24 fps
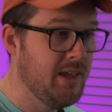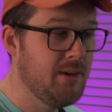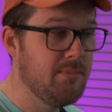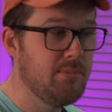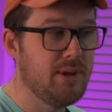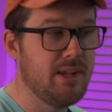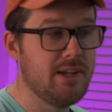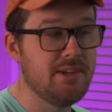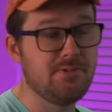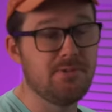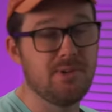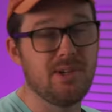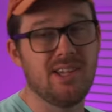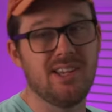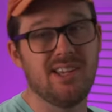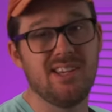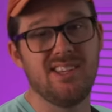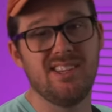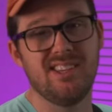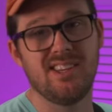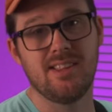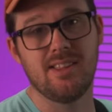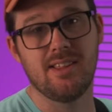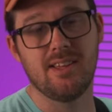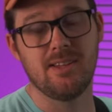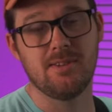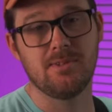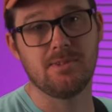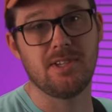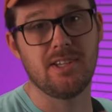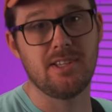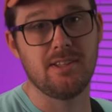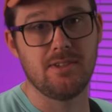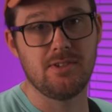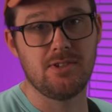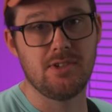But as we get into things
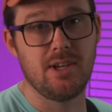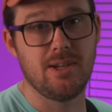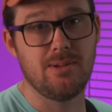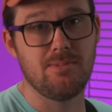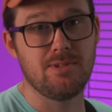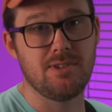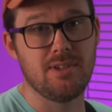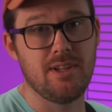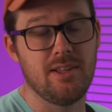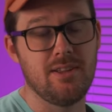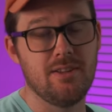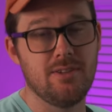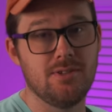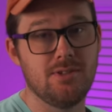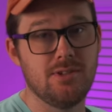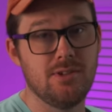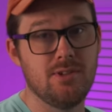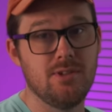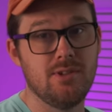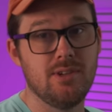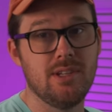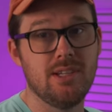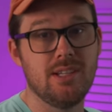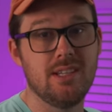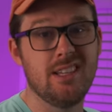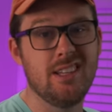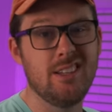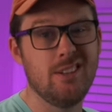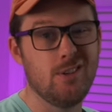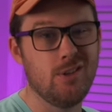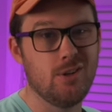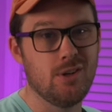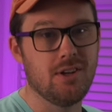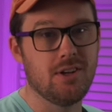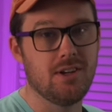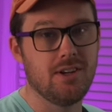like the James Taylor tuning,
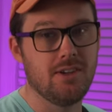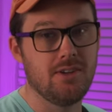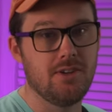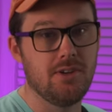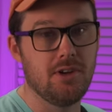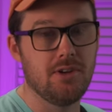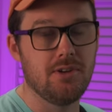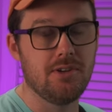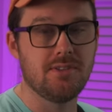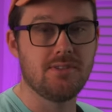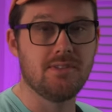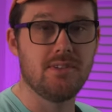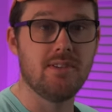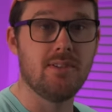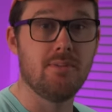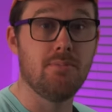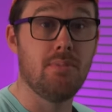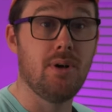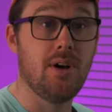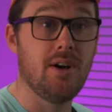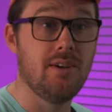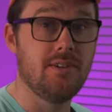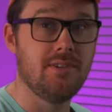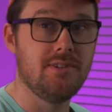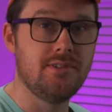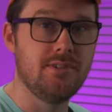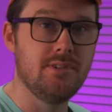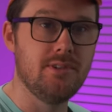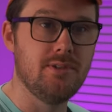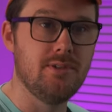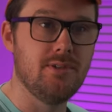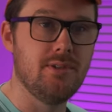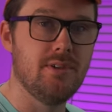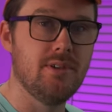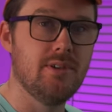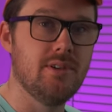you're going to notice that the boss
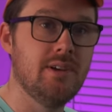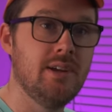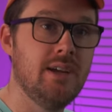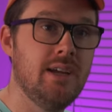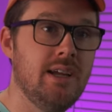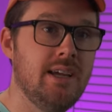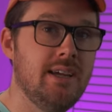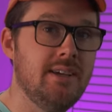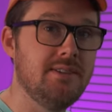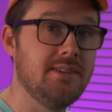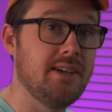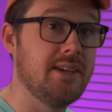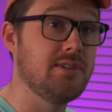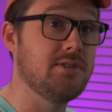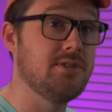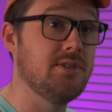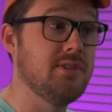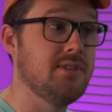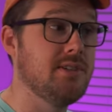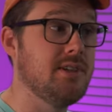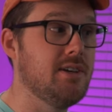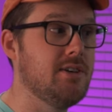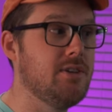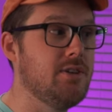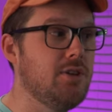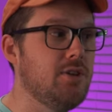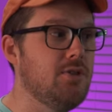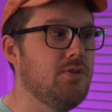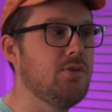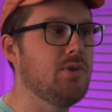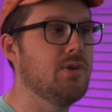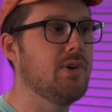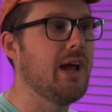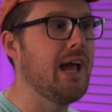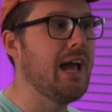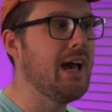tuner is actually telling you
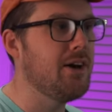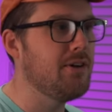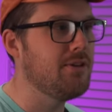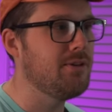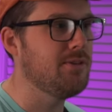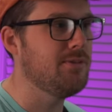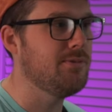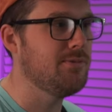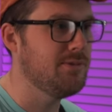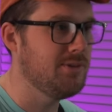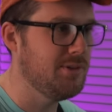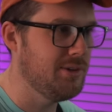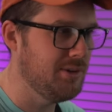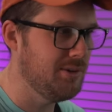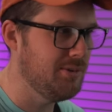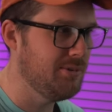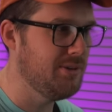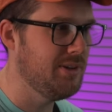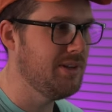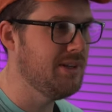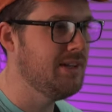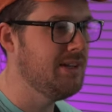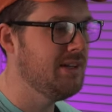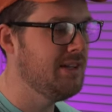you're out of tune.